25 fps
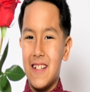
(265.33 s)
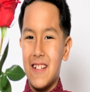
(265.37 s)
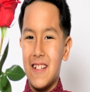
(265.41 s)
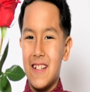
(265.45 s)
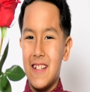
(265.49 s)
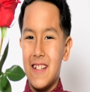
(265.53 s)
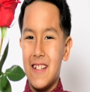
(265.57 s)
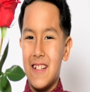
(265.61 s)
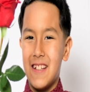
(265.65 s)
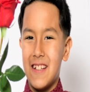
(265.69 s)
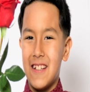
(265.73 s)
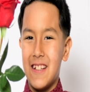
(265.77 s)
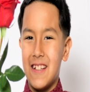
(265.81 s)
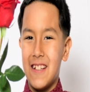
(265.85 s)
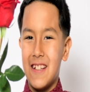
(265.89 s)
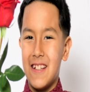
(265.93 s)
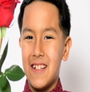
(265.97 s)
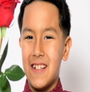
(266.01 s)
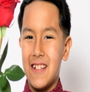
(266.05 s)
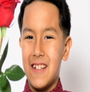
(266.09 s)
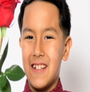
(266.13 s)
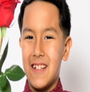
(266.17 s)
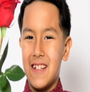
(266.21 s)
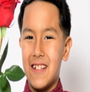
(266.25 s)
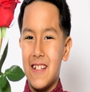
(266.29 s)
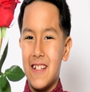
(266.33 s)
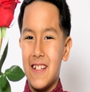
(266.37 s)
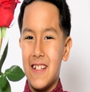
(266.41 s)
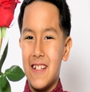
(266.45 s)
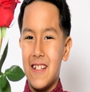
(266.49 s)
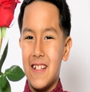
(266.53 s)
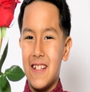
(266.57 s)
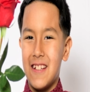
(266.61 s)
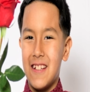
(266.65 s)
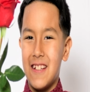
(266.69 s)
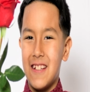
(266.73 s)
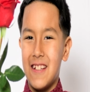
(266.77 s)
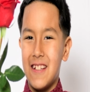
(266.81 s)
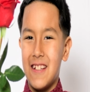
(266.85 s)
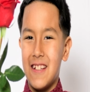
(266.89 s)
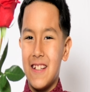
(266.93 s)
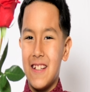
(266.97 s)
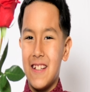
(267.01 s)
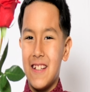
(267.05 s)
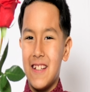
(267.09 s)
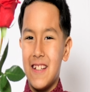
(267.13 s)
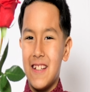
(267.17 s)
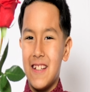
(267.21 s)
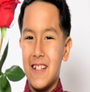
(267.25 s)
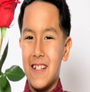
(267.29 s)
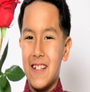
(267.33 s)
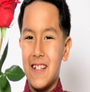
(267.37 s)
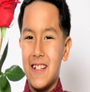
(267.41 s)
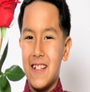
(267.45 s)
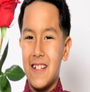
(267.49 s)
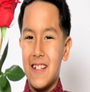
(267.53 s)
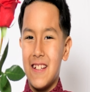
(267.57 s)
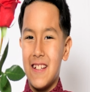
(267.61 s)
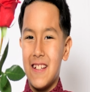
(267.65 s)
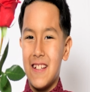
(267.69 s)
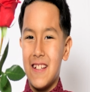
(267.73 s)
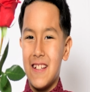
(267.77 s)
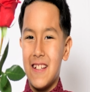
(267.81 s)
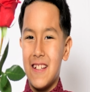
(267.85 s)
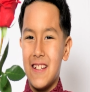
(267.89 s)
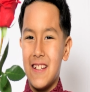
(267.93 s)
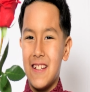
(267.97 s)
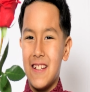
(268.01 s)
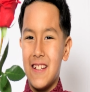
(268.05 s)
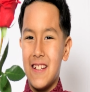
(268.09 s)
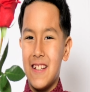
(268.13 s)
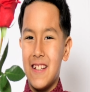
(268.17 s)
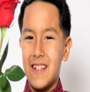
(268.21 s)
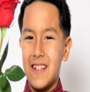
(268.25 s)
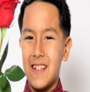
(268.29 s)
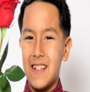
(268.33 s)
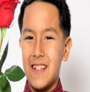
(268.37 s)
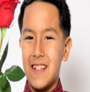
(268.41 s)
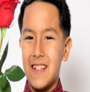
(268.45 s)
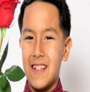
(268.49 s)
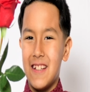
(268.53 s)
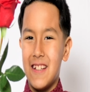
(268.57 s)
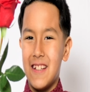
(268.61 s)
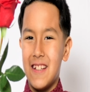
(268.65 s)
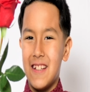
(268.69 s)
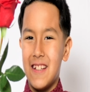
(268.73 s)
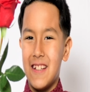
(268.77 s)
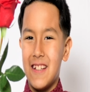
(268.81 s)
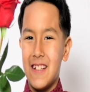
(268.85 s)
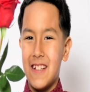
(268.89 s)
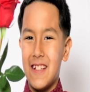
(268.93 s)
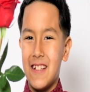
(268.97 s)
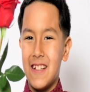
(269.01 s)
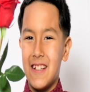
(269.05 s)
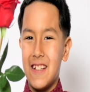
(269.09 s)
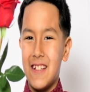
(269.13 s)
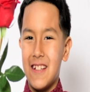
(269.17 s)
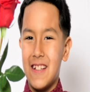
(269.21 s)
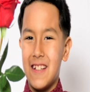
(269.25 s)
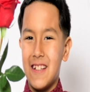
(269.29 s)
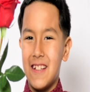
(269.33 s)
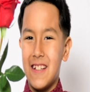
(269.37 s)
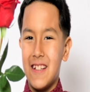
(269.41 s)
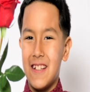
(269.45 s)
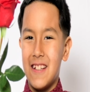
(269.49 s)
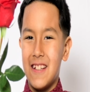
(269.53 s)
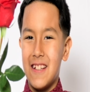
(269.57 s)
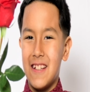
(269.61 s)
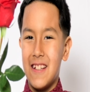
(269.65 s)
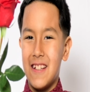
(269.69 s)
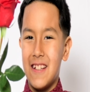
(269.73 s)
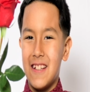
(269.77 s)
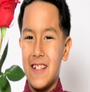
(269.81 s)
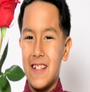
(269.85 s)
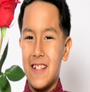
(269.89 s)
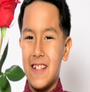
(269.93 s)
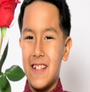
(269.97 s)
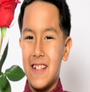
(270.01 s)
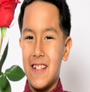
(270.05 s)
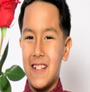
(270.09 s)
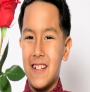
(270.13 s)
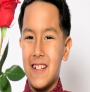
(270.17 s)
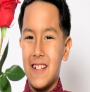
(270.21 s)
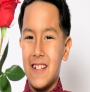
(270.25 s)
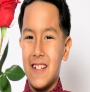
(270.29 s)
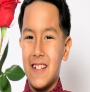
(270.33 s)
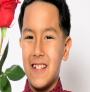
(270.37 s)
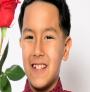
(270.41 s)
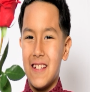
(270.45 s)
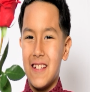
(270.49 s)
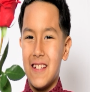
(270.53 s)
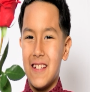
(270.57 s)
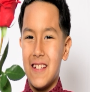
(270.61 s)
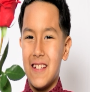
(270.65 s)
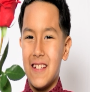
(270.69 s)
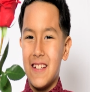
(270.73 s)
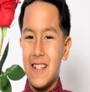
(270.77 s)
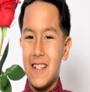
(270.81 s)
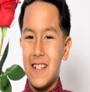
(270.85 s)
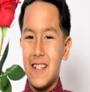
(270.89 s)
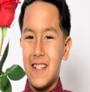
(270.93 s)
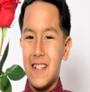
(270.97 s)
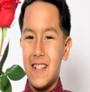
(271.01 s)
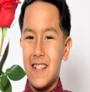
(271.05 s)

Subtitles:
No one is speaking in this clip.